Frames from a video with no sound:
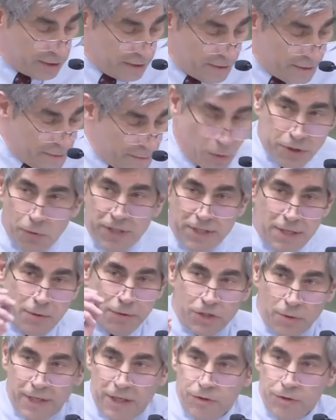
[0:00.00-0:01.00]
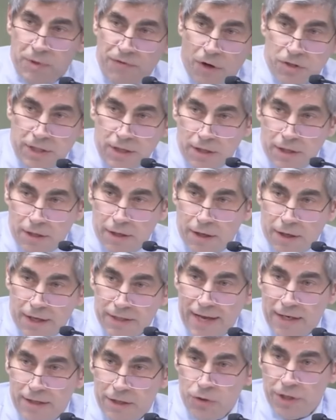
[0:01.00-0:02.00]
You know, when somebody accuses me falsely, like again, you
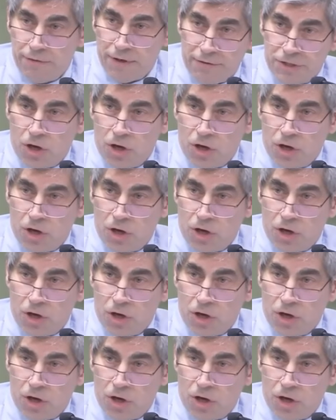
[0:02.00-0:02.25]
can have assault,